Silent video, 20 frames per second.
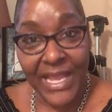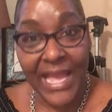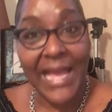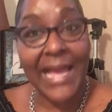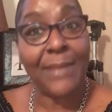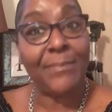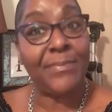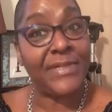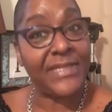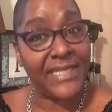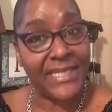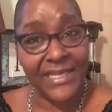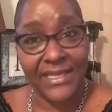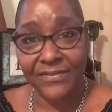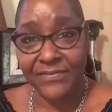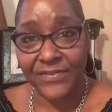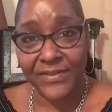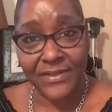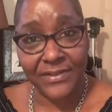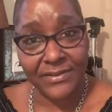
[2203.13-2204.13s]
I
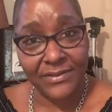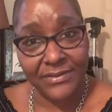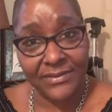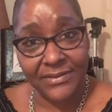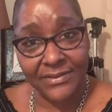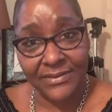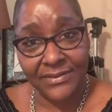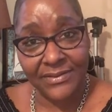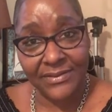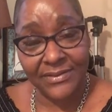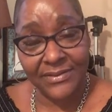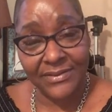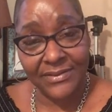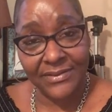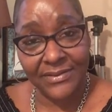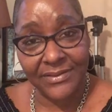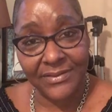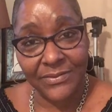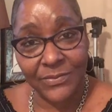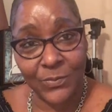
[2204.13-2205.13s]
believe it.
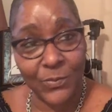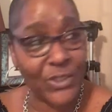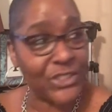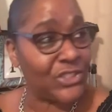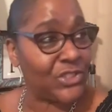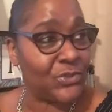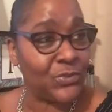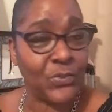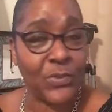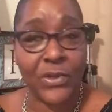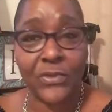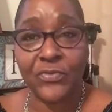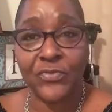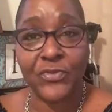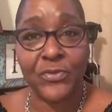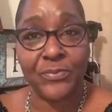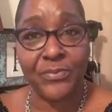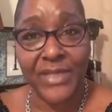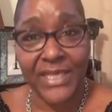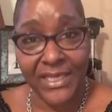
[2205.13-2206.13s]
What you want
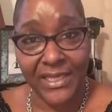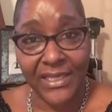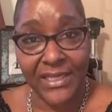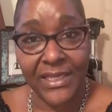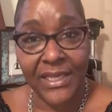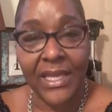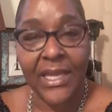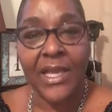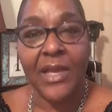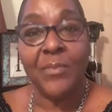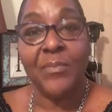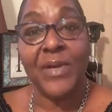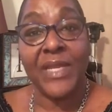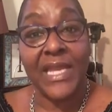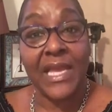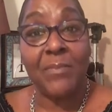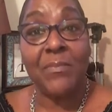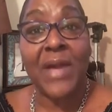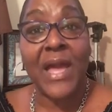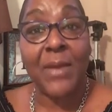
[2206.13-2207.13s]
from me. But
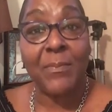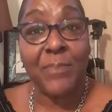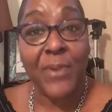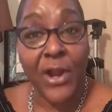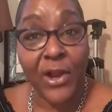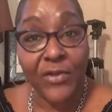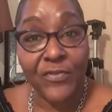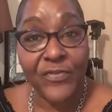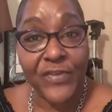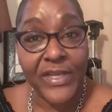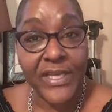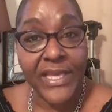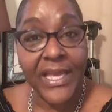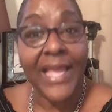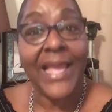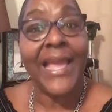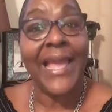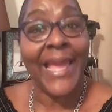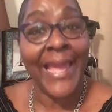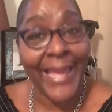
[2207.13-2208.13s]
am I perfect?
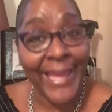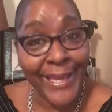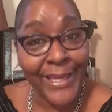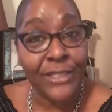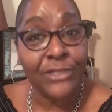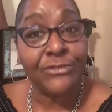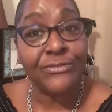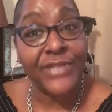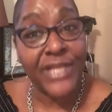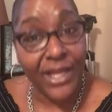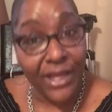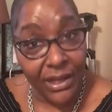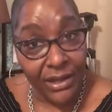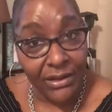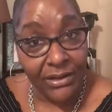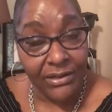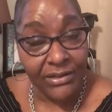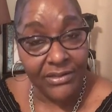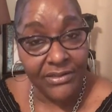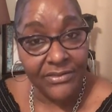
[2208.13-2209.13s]
Hell
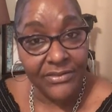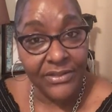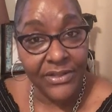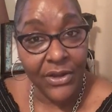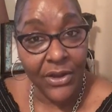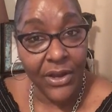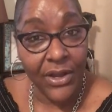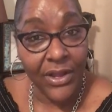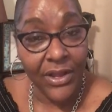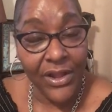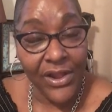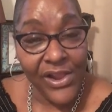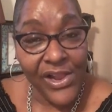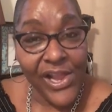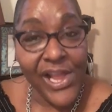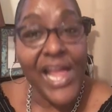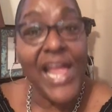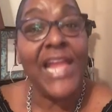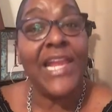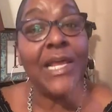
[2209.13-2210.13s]
no.
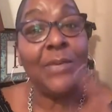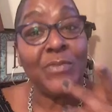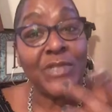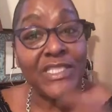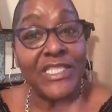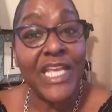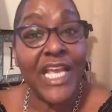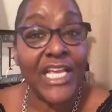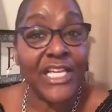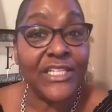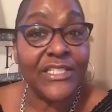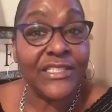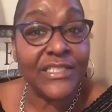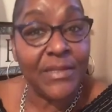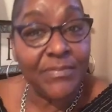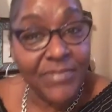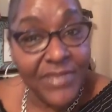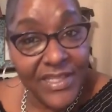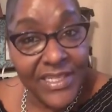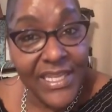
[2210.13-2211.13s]
And I'm going to tell you
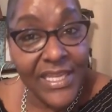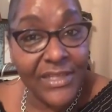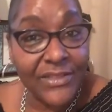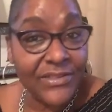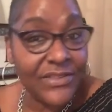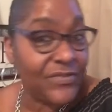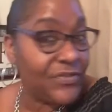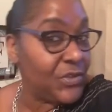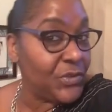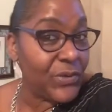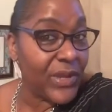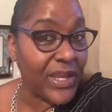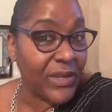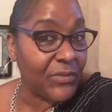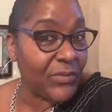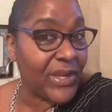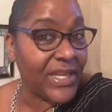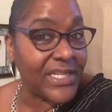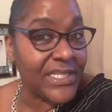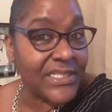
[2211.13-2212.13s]
something else if you
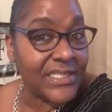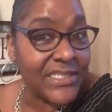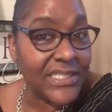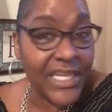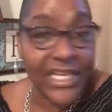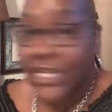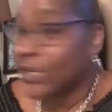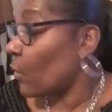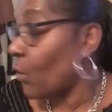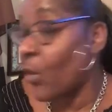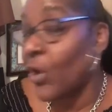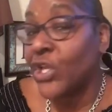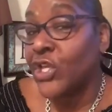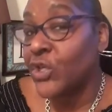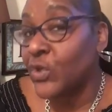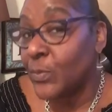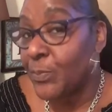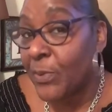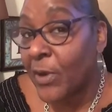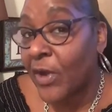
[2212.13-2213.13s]
ain't ready to say it. Are
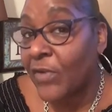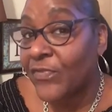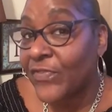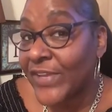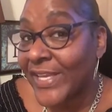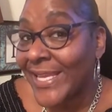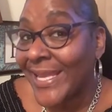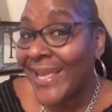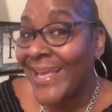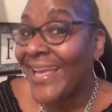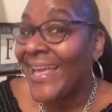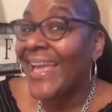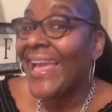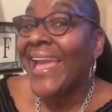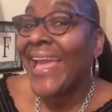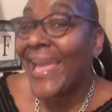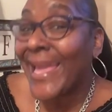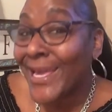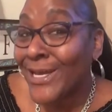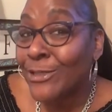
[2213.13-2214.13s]
you perfect?
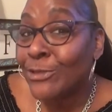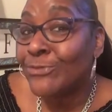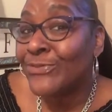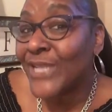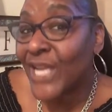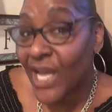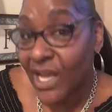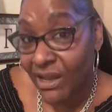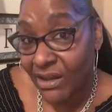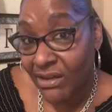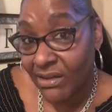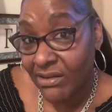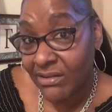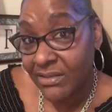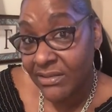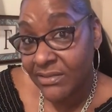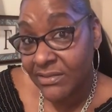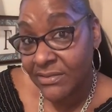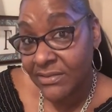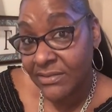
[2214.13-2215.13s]
Hell no.
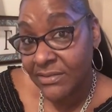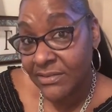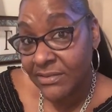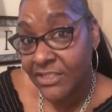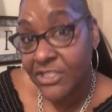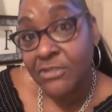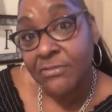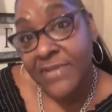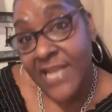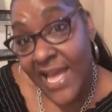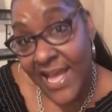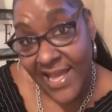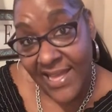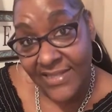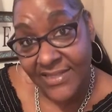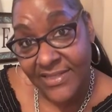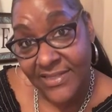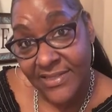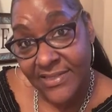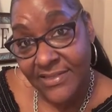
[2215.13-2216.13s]
You
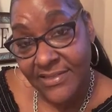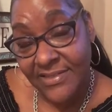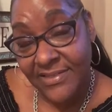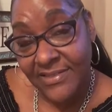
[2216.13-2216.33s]
not.